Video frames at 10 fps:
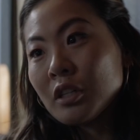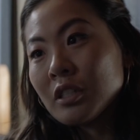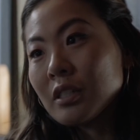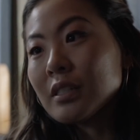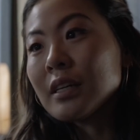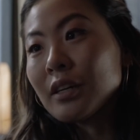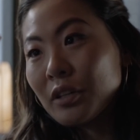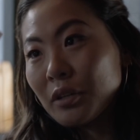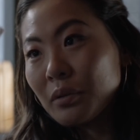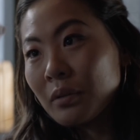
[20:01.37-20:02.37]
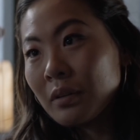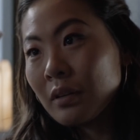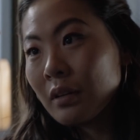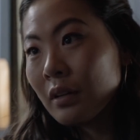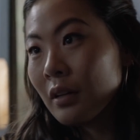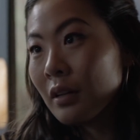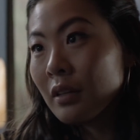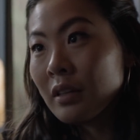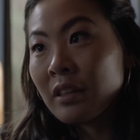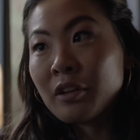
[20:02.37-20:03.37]
She'd tell you
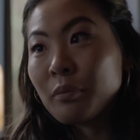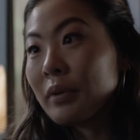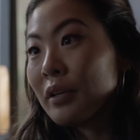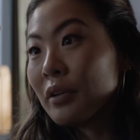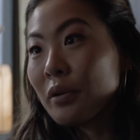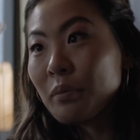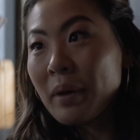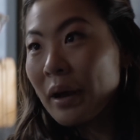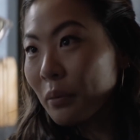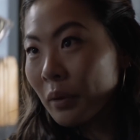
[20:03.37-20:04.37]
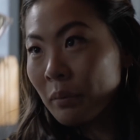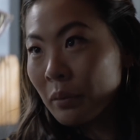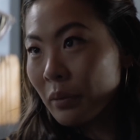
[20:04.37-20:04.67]
that there'd be no Batwoman